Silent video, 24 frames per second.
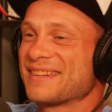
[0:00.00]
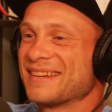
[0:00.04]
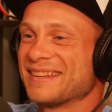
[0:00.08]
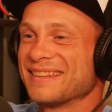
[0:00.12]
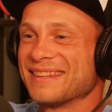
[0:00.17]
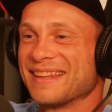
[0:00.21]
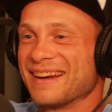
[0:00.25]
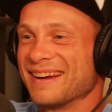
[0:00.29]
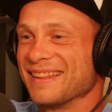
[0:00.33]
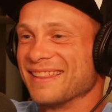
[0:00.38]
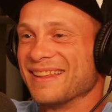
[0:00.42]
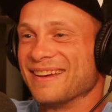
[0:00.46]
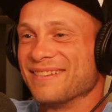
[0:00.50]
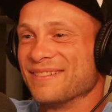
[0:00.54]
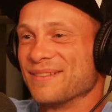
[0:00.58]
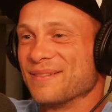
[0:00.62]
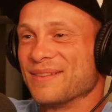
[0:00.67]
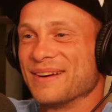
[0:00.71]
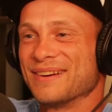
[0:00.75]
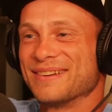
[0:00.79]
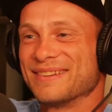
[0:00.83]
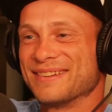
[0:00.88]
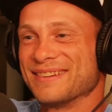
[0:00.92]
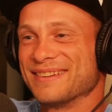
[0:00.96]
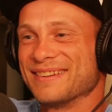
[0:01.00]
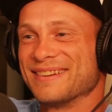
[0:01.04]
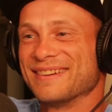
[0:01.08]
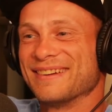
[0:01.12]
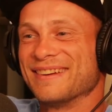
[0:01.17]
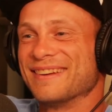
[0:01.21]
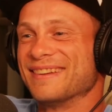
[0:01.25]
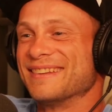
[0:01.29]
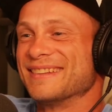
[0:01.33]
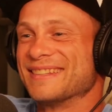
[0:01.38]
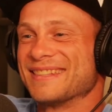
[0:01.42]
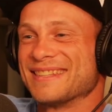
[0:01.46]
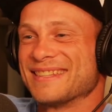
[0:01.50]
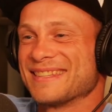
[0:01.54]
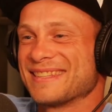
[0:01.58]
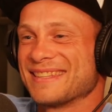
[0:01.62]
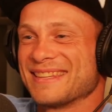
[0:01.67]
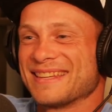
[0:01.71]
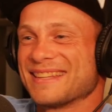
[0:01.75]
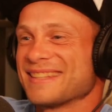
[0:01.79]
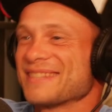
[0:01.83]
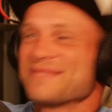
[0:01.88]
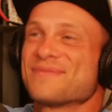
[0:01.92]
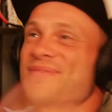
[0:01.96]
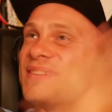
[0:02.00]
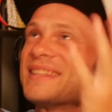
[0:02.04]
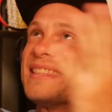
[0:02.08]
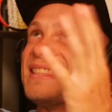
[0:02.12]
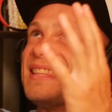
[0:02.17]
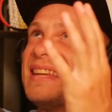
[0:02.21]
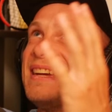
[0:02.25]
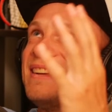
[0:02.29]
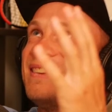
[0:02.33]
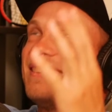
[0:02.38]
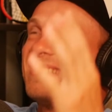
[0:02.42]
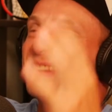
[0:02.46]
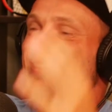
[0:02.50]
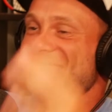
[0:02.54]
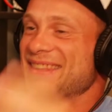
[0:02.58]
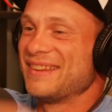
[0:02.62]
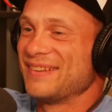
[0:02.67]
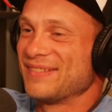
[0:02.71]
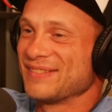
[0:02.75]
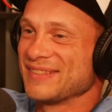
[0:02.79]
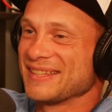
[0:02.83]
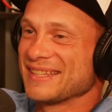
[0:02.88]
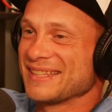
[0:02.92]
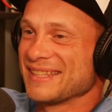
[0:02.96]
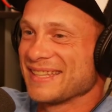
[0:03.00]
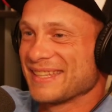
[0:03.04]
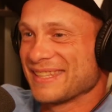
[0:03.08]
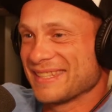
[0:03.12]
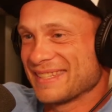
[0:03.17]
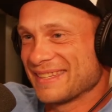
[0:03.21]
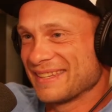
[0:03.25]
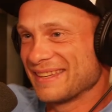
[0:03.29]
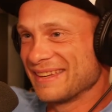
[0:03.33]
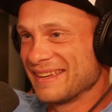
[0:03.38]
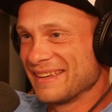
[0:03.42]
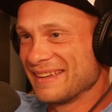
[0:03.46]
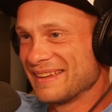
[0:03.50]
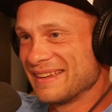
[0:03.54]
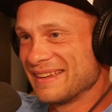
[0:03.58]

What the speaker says: of shit that I love about you, you know? It's just like spontaneous stuff like this,